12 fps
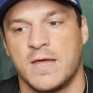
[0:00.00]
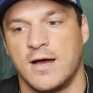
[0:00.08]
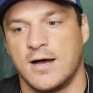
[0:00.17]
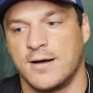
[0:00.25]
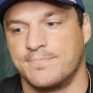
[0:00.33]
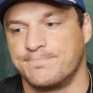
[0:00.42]

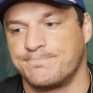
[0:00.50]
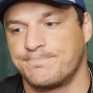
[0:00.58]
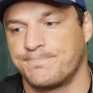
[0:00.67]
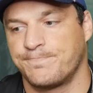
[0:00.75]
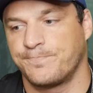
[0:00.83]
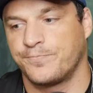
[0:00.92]
Um,
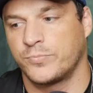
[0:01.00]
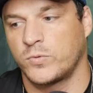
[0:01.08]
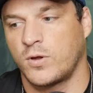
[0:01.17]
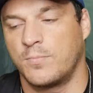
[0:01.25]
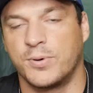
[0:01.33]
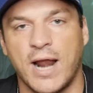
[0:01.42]

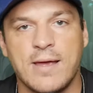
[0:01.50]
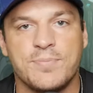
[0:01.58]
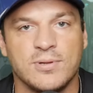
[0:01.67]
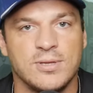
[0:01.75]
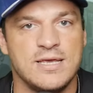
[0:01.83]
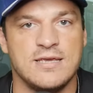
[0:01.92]
but I
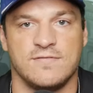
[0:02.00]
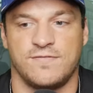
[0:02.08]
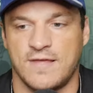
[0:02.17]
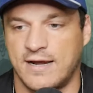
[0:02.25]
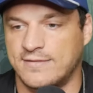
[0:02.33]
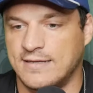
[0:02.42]
believe
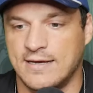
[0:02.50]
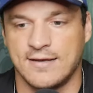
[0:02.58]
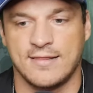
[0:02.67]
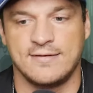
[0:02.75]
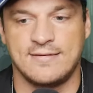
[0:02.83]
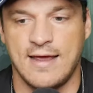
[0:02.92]
that at the end
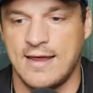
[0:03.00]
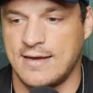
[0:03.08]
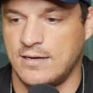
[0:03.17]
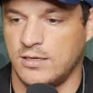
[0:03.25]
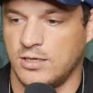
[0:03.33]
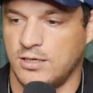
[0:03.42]
of the
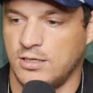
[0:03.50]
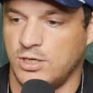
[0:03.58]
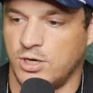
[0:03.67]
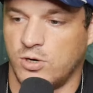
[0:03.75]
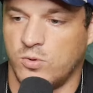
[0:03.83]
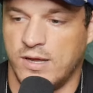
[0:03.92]
day, you
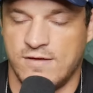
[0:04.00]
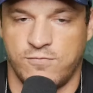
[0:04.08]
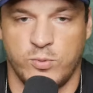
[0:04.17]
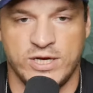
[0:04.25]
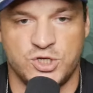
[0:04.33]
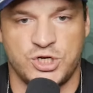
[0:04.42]
know,
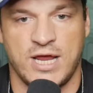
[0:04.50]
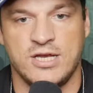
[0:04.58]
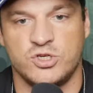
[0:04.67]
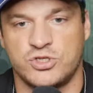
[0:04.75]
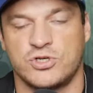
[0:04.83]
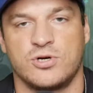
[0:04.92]
if we
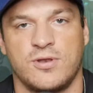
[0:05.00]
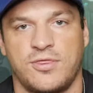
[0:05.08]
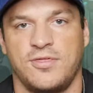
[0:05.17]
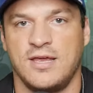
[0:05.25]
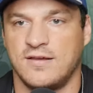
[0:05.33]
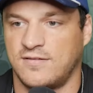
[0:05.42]
change certain
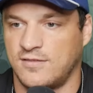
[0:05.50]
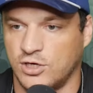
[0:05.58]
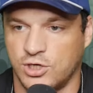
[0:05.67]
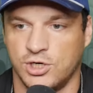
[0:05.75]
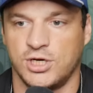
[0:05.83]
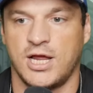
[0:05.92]
things, the
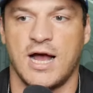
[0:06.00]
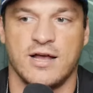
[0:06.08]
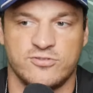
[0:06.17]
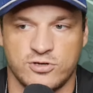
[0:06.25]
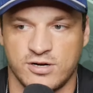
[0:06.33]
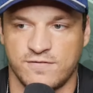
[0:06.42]
good
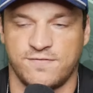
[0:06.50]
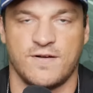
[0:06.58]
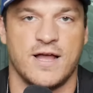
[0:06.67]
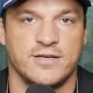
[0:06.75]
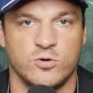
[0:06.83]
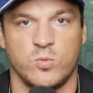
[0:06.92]
guys are going to
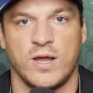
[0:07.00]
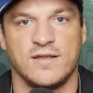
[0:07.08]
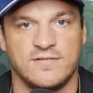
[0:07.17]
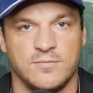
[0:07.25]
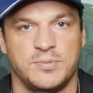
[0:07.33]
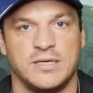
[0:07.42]
find a way
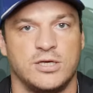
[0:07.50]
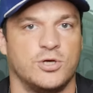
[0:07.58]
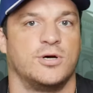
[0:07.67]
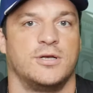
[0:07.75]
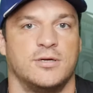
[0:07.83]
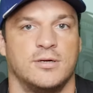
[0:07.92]
to be
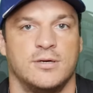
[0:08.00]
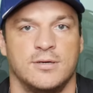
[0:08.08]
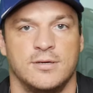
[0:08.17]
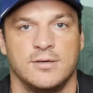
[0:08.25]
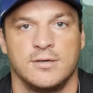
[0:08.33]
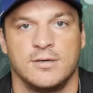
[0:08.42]
good.
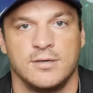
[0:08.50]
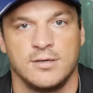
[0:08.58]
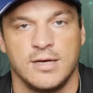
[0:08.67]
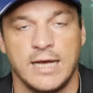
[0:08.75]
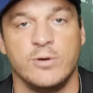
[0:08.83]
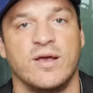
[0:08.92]

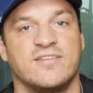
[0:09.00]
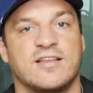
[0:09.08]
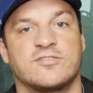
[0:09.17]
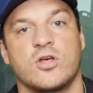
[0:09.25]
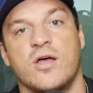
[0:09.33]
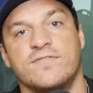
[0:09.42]
Anyways,
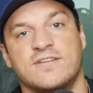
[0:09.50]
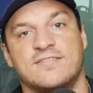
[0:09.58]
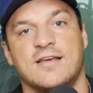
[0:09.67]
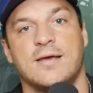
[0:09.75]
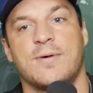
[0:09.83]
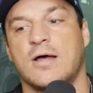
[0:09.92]
that's all I have to
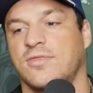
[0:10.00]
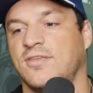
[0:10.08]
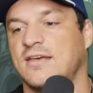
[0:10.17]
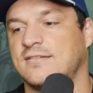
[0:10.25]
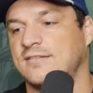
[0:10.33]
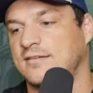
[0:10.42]
say about
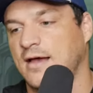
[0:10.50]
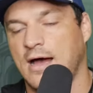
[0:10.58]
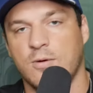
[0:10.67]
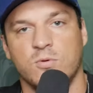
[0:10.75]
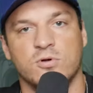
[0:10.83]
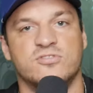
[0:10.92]
this.
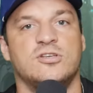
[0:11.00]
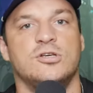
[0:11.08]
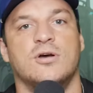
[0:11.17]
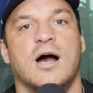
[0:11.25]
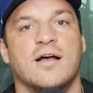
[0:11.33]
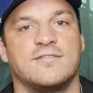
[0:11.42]
I will see
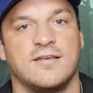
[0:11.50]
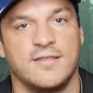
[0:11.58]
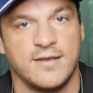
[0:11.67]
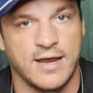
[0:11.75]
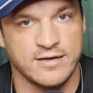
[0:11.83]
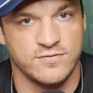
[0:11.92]
you guys in
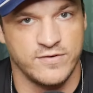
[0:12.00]
the next